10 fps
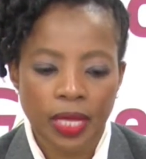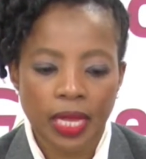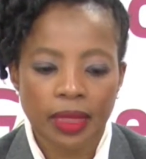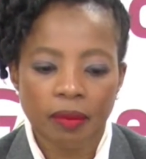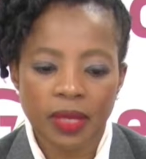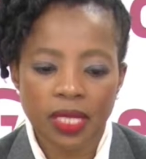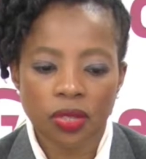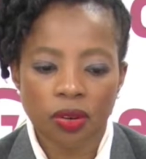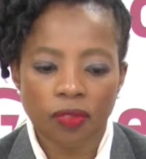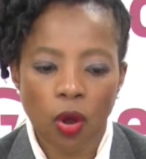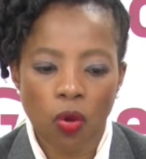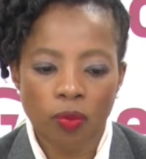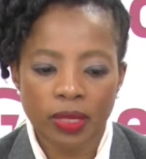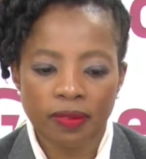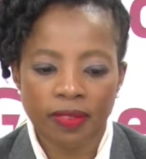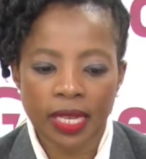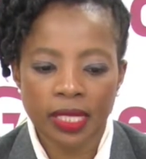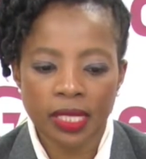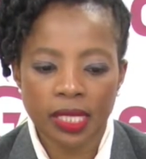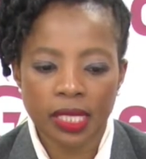that the Minister of Home
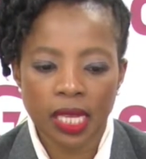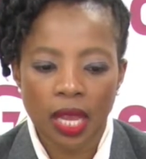Affairs,